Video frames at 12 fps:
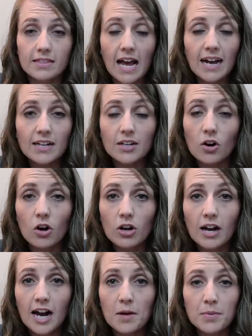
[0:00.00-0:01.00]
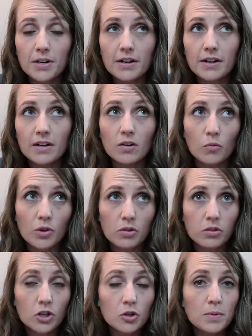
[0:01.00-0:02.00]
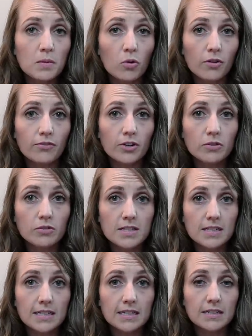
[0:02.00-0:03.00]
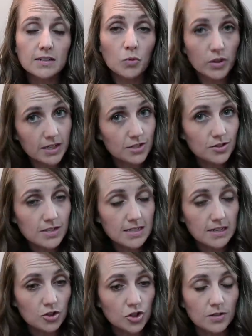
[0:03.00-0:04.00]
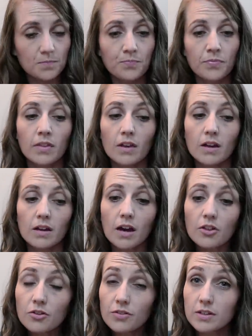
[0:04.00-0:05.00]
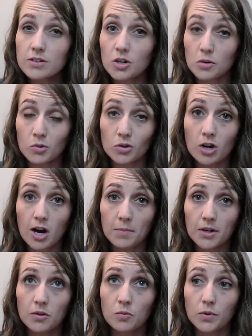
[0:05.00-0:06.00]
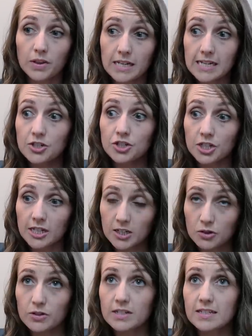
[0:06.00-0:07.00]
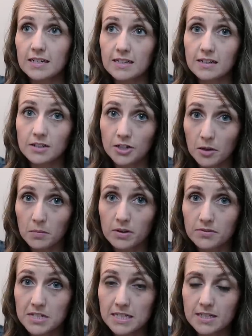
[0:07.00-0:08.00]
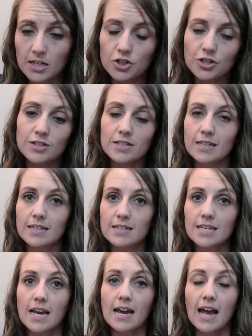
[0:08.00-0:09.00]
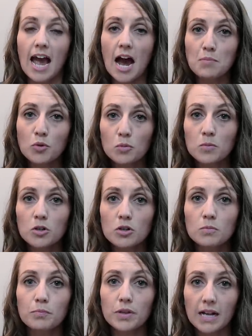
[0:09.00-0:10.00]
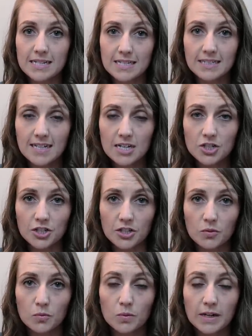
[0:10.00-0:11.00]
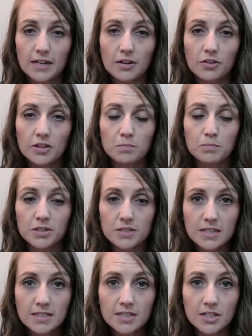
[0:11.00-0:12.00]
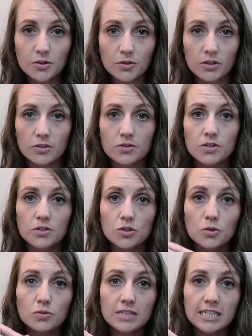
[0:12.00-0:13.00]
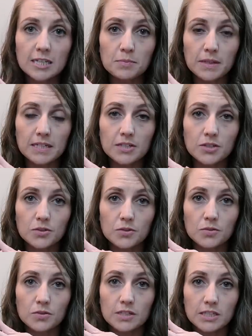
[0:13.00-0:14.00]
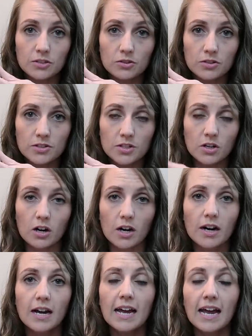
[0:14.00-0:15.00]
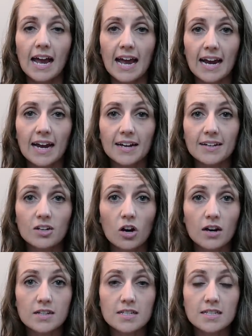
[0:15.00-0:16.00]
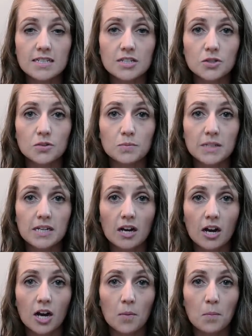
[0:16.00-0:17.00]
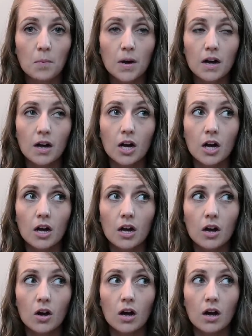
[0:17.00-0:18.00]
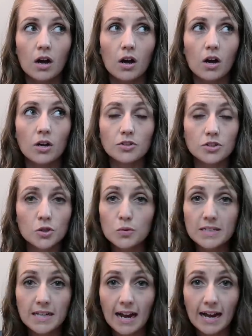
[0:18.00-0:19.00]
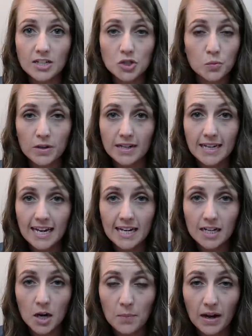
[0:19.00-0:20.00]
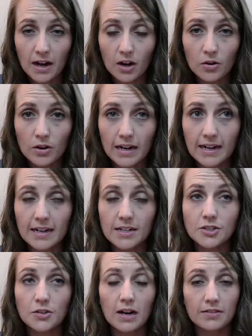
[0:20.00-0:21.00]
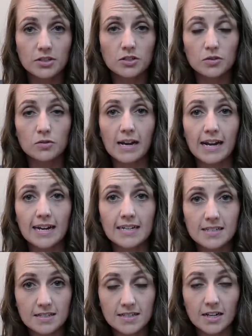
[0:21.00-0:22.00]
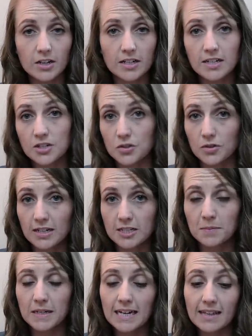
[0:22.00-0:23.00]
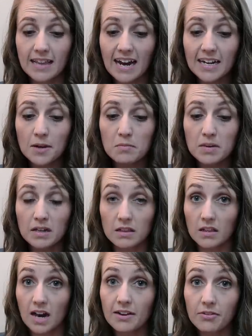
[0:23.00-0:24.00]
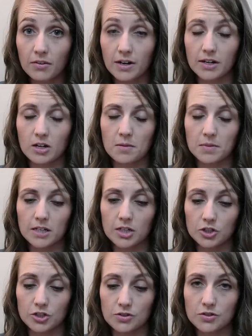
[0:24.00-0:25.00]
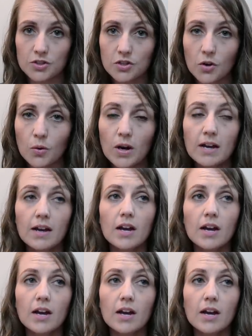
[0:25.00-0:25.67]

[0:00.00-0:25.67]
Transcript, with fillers: That can all happen with a little bit more frequency with each C-section. Other things that are more common with each increasing number of C-sections is abnormal placentation, where the placenta grows too deep into the uterine scar and causes it to become too attached where it can't come out and you have to do a cesarean hysterectomy and that can be a life-threatening complication. So